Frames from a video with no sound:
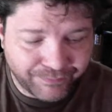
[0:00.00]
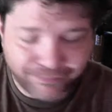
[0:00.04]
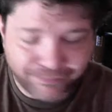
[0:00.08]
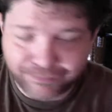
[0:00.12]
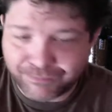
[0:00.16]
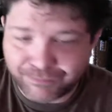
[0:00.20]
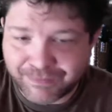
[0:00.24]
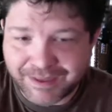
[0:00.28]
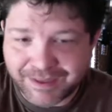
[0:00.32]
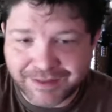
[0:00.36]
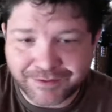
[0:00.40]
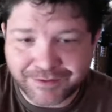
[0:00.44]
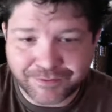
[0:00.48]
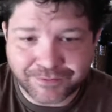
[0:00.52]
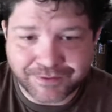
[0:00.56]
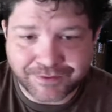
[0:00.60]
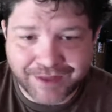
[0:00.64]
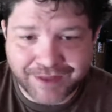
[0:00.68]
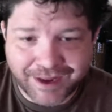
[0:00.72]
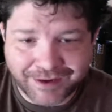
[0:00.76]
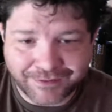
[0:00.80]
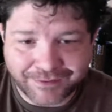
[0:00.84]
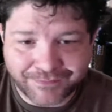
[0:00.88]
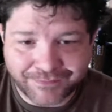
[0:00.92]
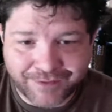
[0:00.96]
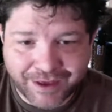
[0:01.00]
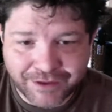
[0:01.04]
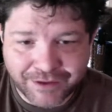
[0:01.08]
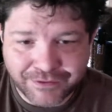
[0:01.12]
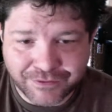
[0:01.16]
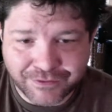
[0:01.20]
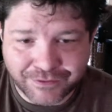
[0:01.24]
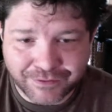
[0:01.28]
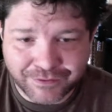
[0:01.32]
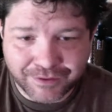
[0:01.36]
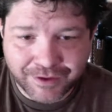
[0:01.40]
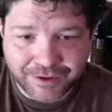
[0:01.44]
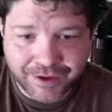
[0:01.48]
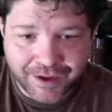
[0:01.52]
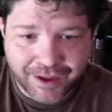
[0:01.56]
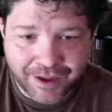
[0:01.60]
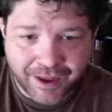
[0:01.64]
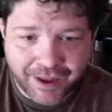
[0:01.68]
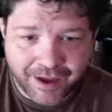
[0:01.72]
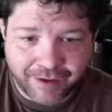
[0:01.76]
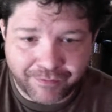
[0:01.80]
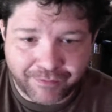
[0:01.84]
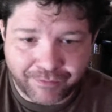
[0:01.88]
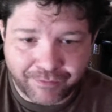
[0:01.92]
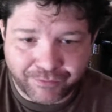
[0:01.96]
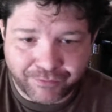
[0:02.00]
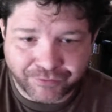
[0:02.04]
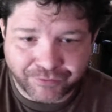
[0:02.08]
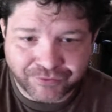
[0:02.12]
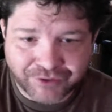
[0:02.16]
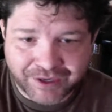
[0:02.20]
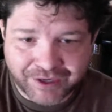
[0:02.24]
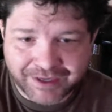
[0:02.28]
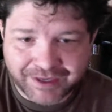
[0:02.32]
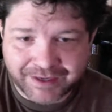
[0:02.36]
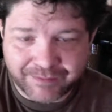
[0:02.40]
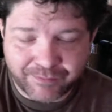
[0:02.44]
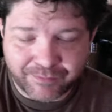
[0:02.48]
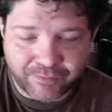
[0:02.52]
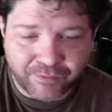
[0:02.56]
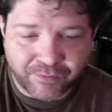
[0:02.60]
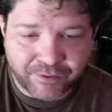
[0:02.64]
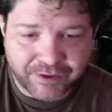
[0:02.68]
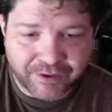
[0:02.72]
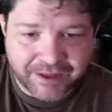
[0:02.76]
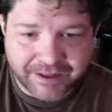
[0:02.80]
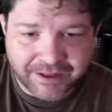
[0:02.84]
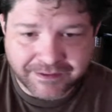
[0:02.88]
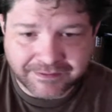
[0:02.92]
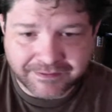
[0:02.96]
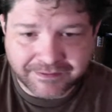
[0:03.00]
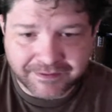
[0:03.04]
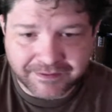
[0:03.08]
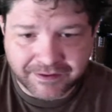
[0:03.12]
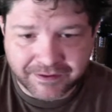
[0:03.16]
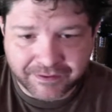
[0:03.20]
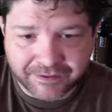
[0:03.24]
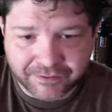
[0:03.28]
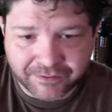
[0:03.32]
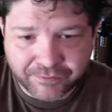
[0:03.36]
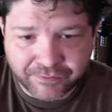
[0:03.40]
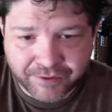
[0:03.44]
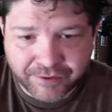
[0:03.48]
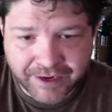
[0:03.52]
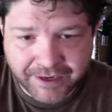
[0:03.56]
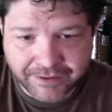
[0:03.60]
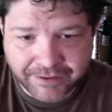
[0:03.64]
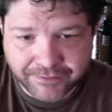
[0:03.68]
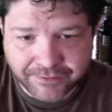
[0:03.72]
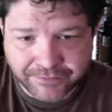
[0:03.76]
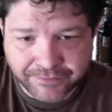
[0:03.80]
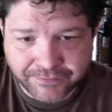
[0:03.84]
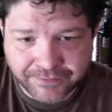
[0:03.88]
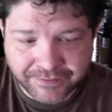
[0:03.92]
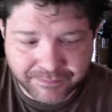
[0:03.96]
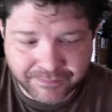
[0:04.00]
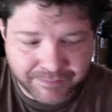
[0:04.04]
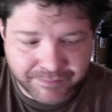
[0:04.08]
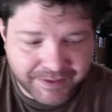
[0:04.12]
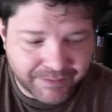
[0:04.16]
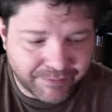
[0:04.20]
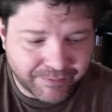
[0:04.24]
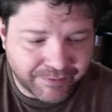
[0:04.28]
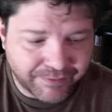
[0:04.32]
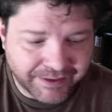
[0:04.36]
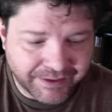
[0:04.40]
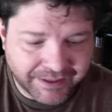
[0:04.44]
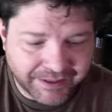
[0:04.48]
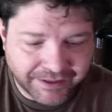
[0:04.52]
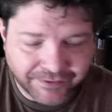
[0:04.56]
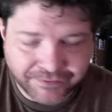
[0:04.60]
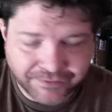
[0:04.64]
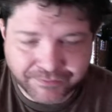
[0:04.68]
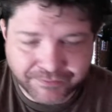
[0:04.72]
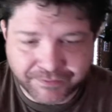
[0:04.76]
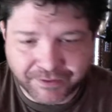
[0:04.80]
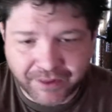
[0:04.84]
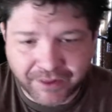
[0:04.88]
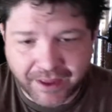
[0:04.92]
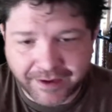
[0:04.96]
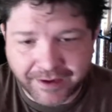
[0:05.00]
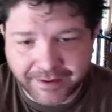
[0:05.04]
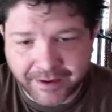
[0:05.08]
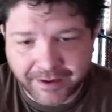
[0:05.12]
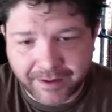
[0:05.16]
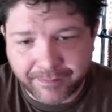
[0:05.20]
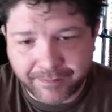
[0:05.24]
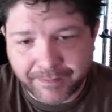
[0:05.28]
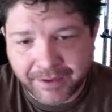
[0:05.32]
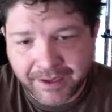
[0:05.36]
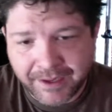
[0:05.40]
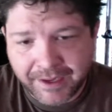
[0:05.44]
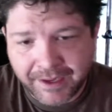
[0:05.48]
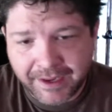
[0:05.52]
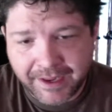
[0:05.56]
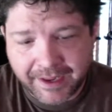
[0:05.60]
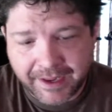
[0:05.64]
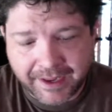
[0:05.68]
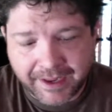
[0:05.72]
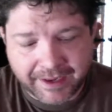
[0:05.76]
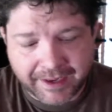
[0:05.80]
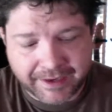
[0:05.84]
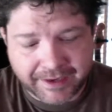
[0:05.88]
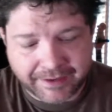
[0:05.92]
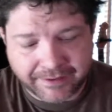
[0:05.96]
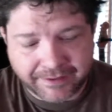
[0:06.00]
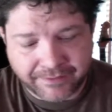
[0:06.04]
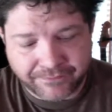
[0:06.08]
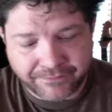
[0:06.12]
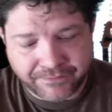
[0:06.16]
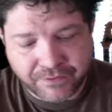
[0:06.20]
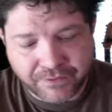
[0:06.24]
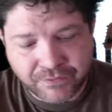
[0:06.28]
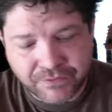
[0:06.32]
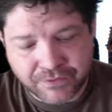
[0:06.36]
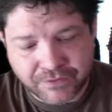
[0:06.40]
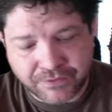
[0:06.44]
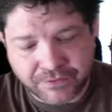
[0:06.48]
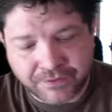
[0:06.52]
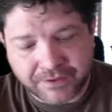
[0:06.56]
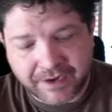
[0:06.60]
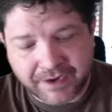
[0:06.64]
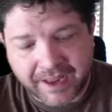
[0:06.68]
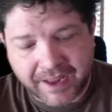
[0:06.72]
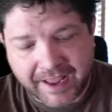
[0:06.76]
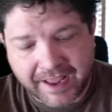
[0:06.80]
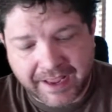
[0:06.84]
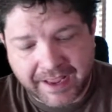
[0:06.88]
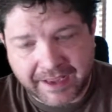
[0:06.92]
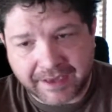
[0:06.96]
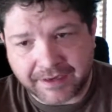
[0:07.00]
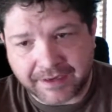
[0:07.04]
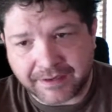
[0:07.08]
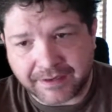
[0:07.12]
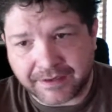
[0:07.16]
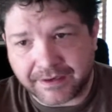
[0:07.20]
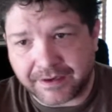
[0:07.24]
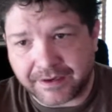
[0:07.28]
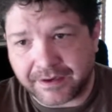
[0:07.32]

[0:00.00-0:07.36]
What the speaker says: meets your satisfaction. We'll try to get more guests, creators, and people in the industry lined up in the future, and